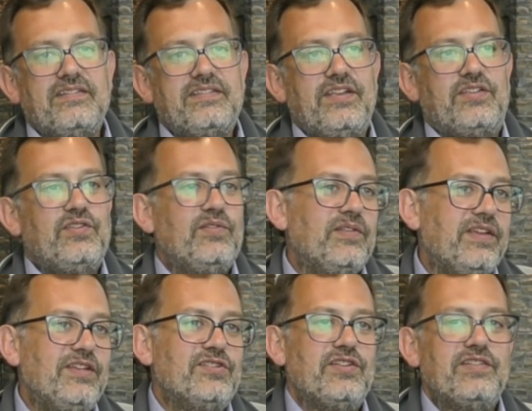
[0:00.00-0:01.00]
2
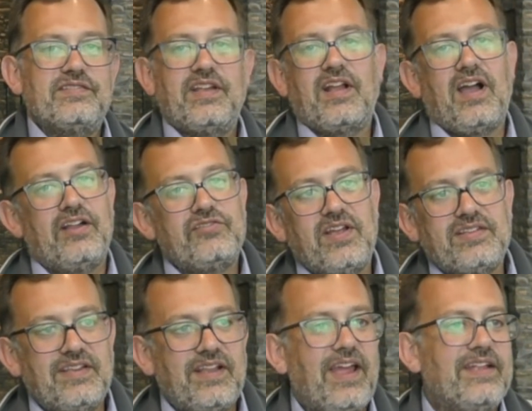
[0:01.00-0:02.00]
lesions and
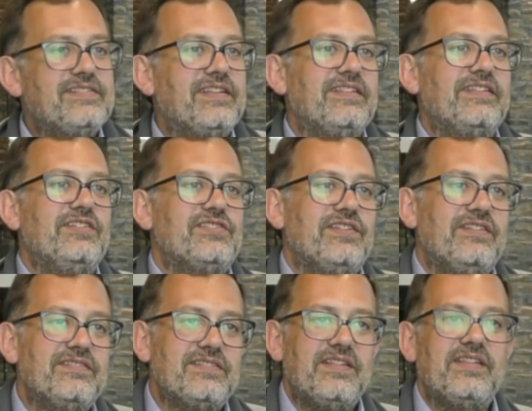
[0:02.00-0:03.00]
contrast enhancing
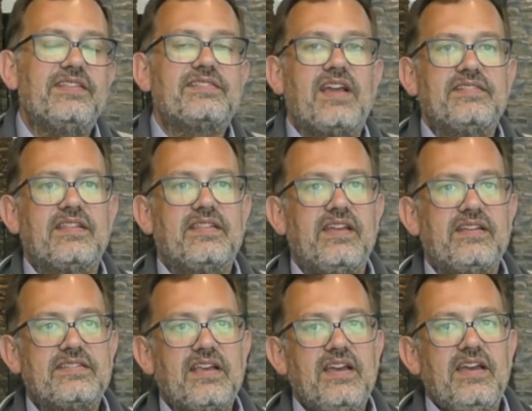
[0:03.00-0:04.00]
lesions and these kinds of things.